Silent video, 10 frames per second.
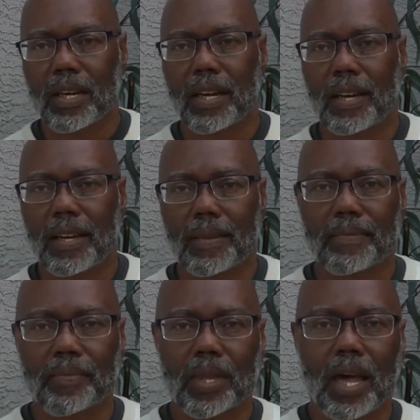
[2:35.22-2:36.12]

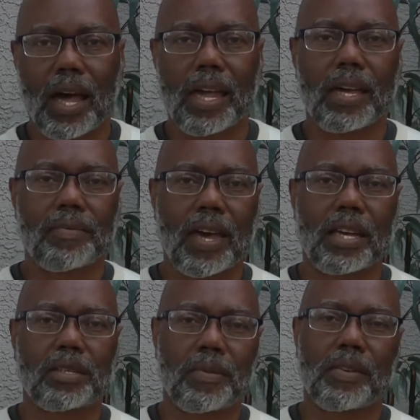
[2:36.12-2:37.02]
I have
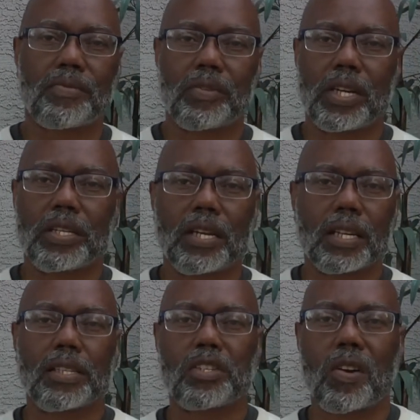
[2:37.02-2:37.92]
asked my friend
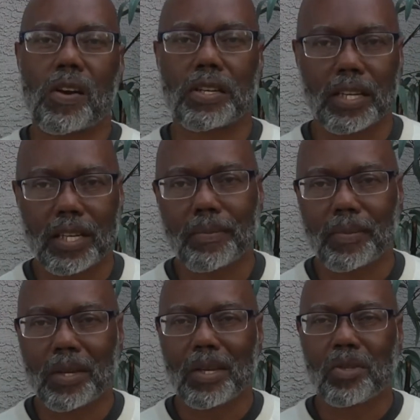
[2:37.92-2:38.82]
Douglas Harkey
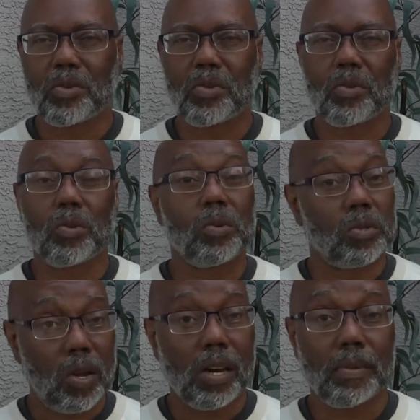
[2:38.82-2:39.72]
to
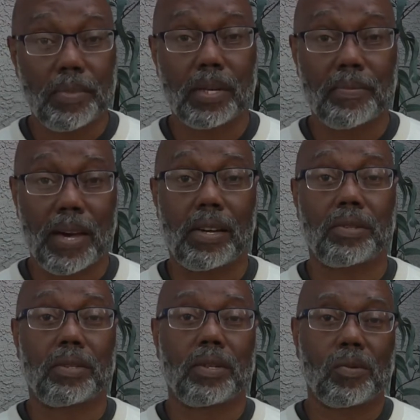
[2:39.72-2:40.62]
talk a bit about
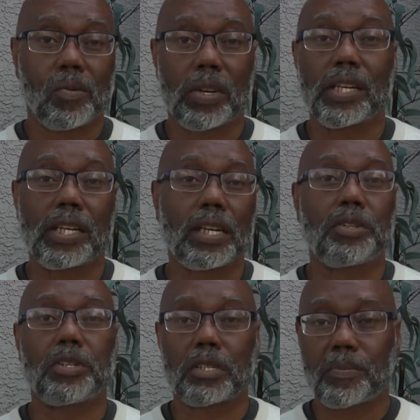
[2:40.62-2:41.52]
what it
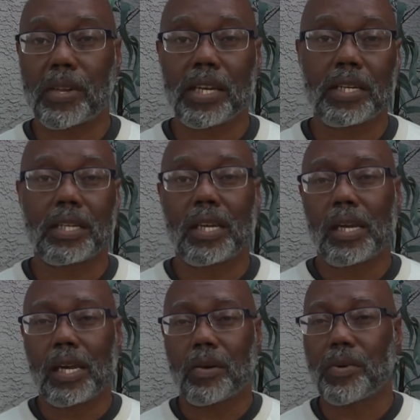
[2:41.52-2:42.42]
is, explain it,
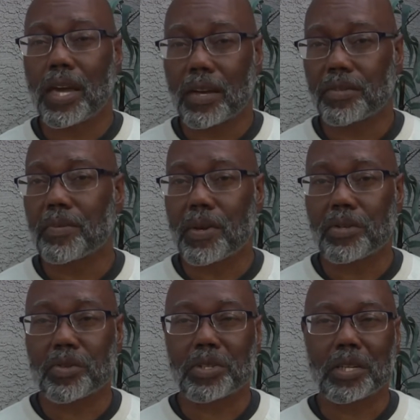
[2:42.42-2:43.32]
and we have some
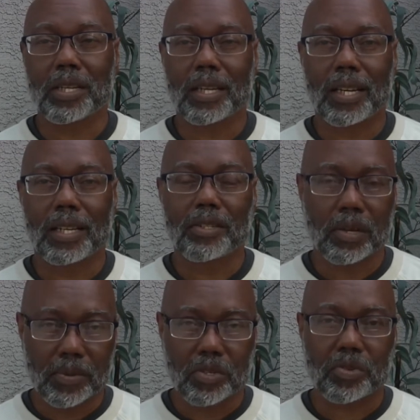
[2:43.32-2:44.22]
interesting
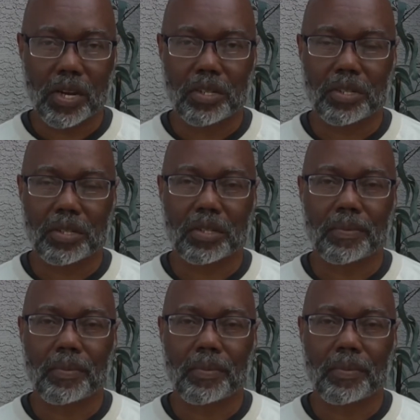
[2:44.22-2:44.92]
demonstrations.